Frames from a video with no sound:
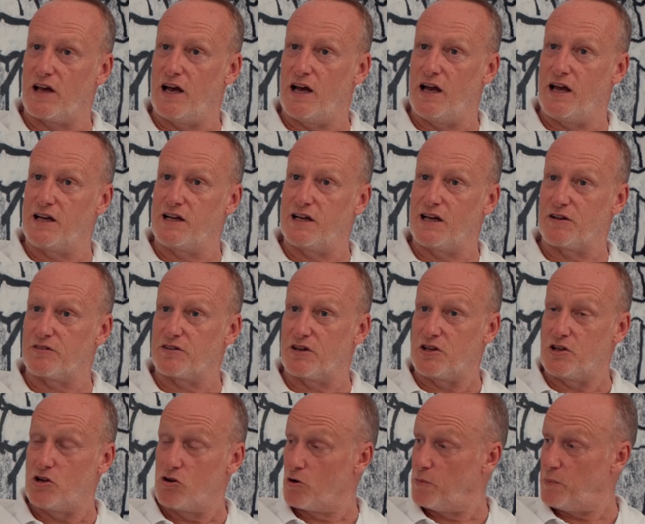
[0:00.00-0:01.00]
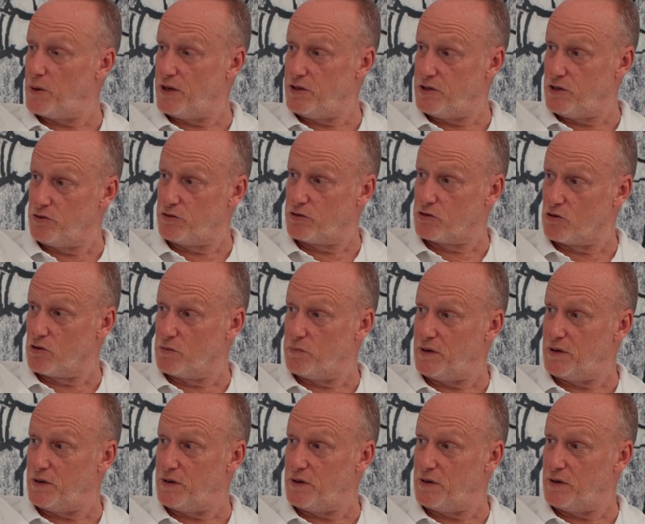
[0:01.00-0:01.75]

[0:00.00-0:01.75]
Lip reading: a CloudStack European User Group